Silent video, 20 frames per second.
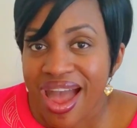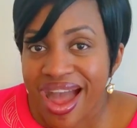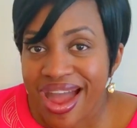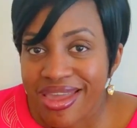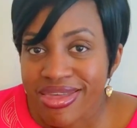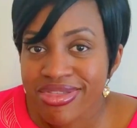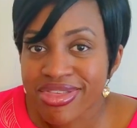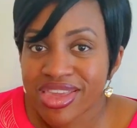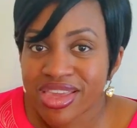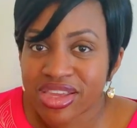
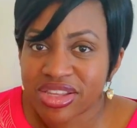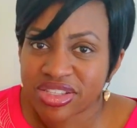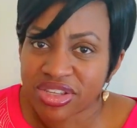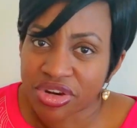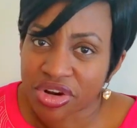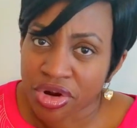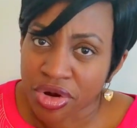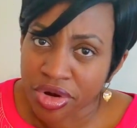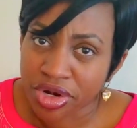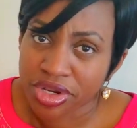I think it's
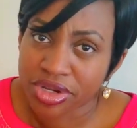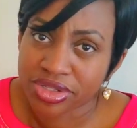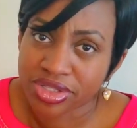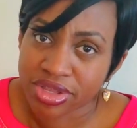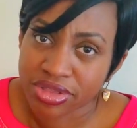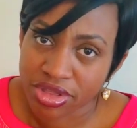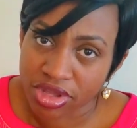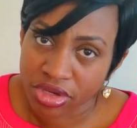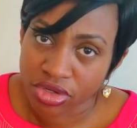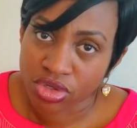a courteous
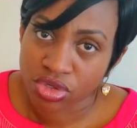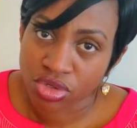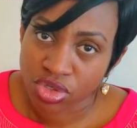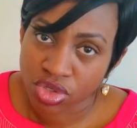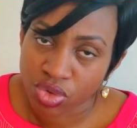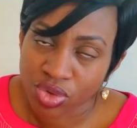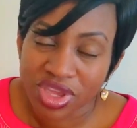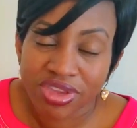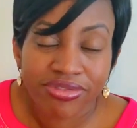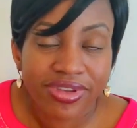thing to
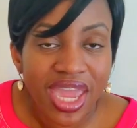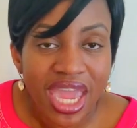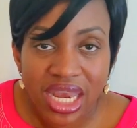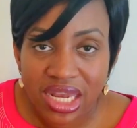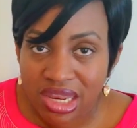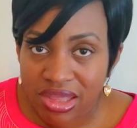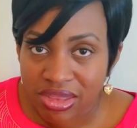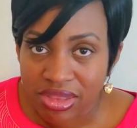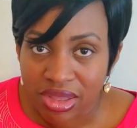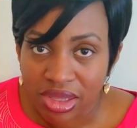do. If
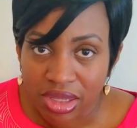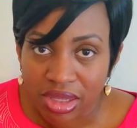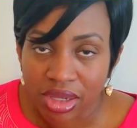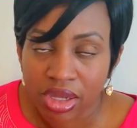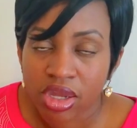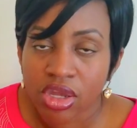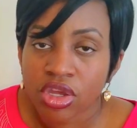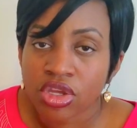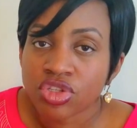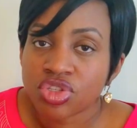
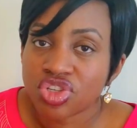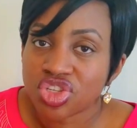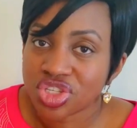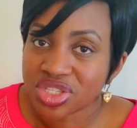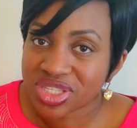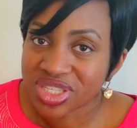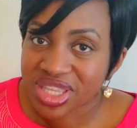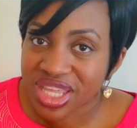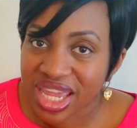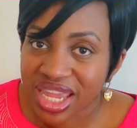anything, to
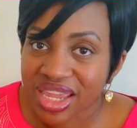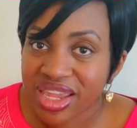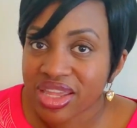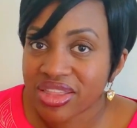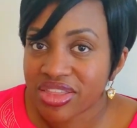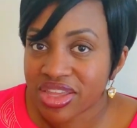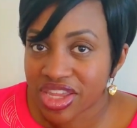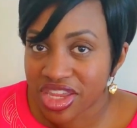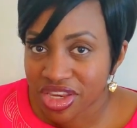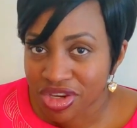just
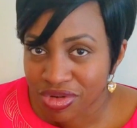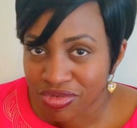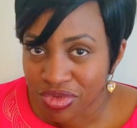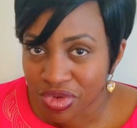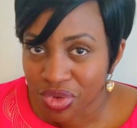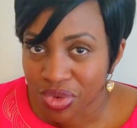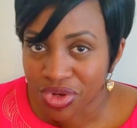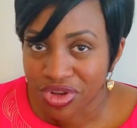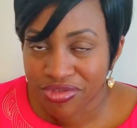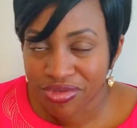thank the
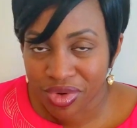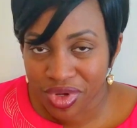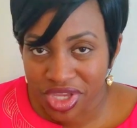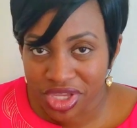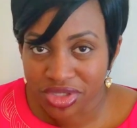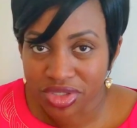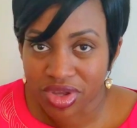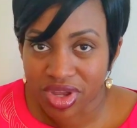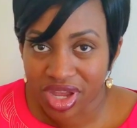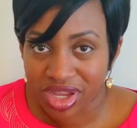interviewer for
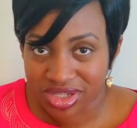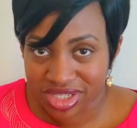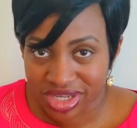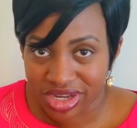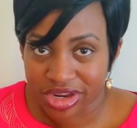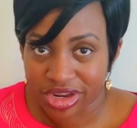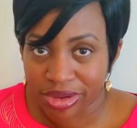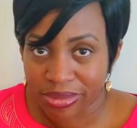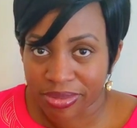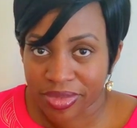his or her
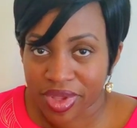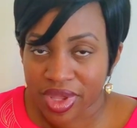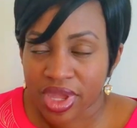time.